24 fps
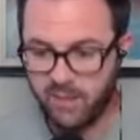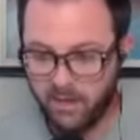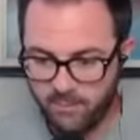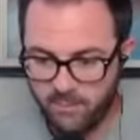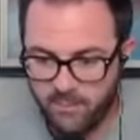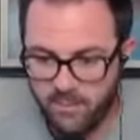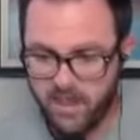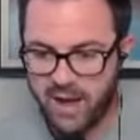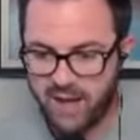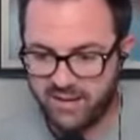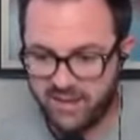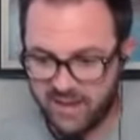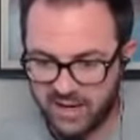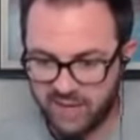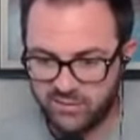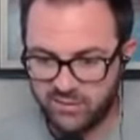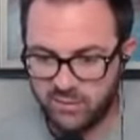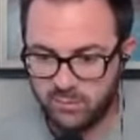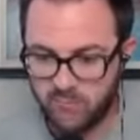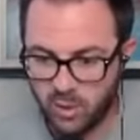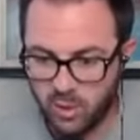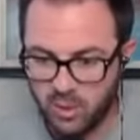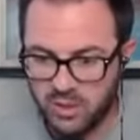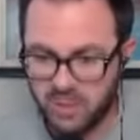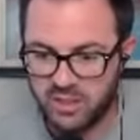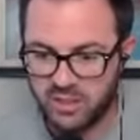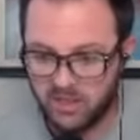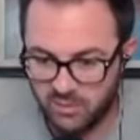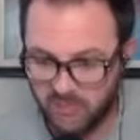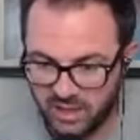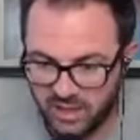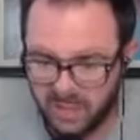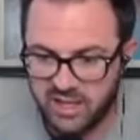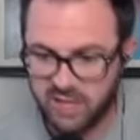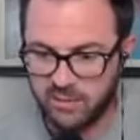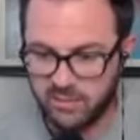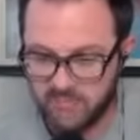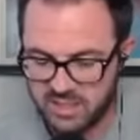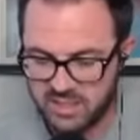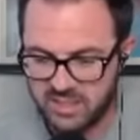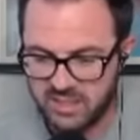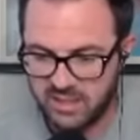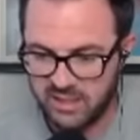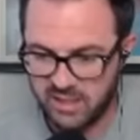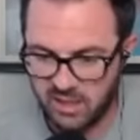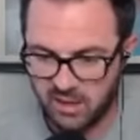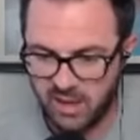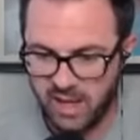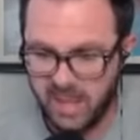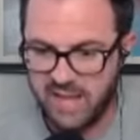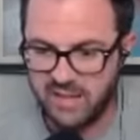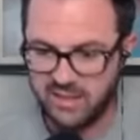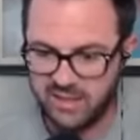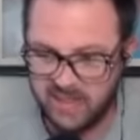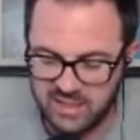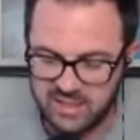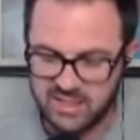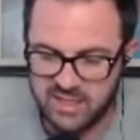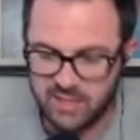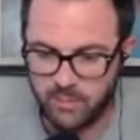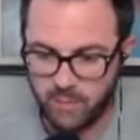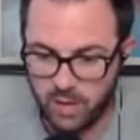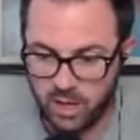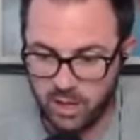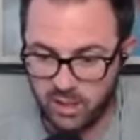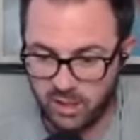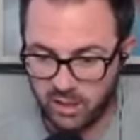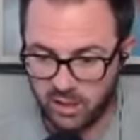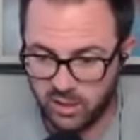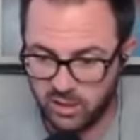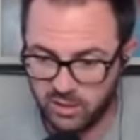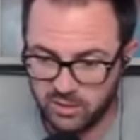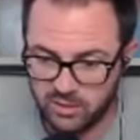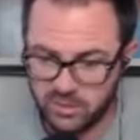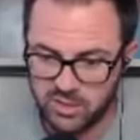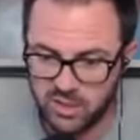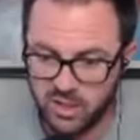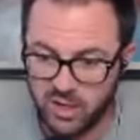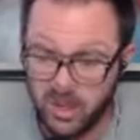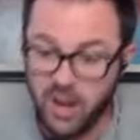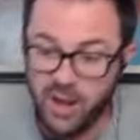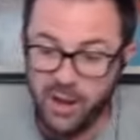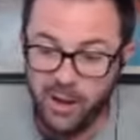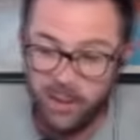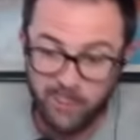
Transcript: a mountain out of a molehill when it comes to you know atheists in American culture,